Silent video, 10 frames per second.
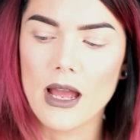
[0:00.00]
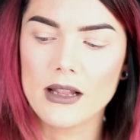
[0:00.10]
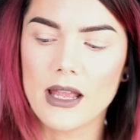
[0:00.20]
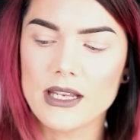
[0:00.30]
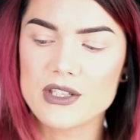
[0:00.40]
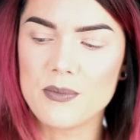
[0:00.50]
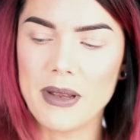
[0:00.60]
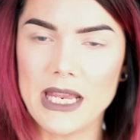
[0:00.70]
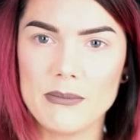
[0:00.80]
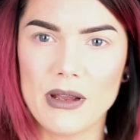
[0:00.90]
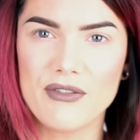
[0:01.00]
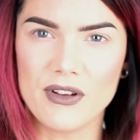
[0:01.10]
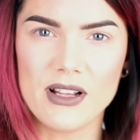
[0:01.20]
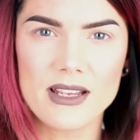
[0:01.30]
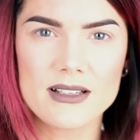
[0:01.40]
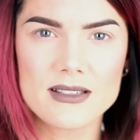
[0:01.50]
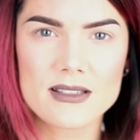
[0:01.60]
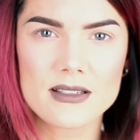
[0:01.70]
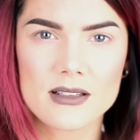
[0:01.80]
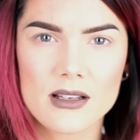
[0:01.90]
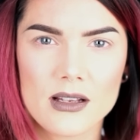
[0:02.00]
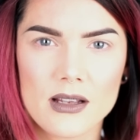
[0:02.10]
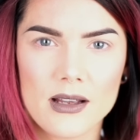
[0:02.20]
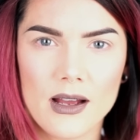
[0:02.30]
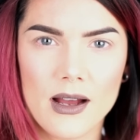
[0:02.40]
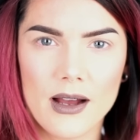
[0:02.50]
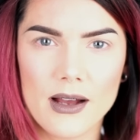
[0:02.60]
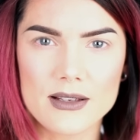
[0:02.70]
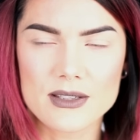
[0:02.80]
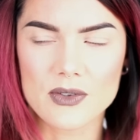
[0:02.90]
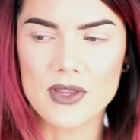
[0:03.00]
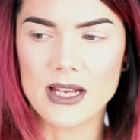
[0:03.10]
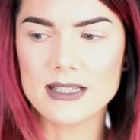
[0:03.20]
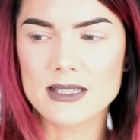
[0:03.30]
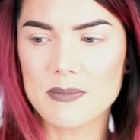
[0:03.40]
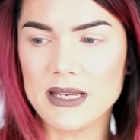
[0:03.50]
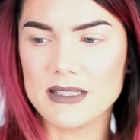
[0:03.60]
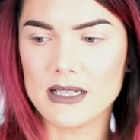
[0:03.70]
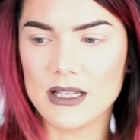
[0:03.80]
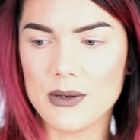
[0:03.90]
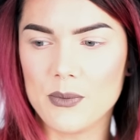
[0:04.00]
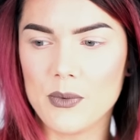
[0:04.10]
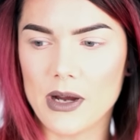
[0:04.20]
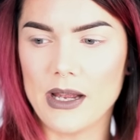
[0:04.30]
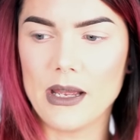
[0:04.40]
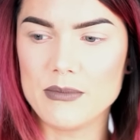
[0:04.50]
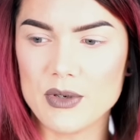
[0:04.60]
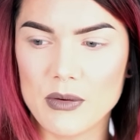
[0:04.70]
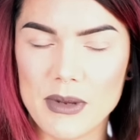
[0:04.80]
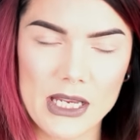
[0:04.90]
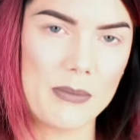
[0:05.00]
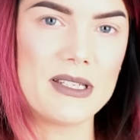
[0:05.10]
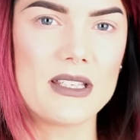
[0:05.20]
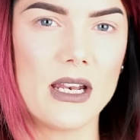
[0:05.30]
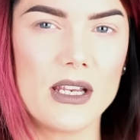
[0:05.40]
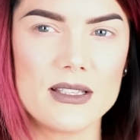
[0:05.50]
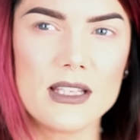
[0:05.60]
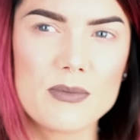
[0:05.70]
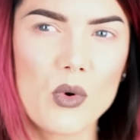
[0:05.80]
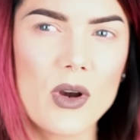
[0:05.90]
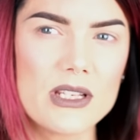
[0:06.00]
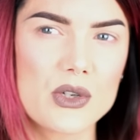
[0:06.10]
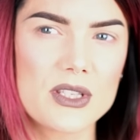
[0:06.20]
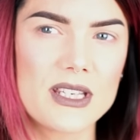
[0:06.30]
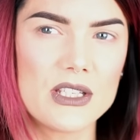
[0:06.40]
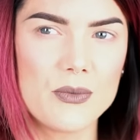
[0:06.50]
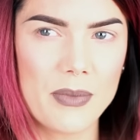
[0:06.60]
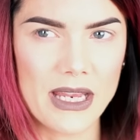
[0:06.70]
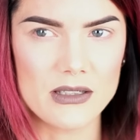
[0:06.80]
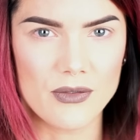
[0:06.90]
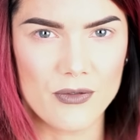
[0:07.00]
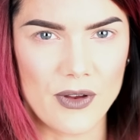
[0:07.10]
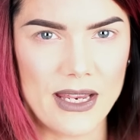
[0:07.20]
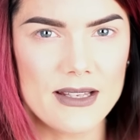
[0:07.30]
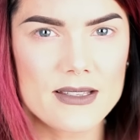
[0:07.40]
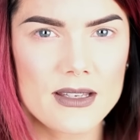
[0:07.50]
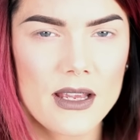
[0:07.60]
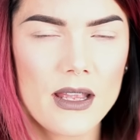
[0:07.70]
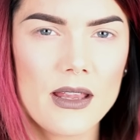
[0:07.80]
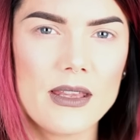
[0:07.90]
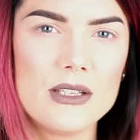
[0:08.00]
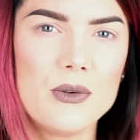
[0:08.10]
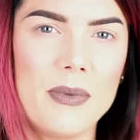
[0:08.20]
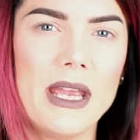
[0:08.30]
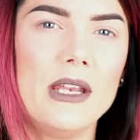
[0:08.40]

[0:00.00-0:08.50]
I like to paint my feelings. So that's basically why I'm doing makeup instead, because it's more interesting to paint a face than to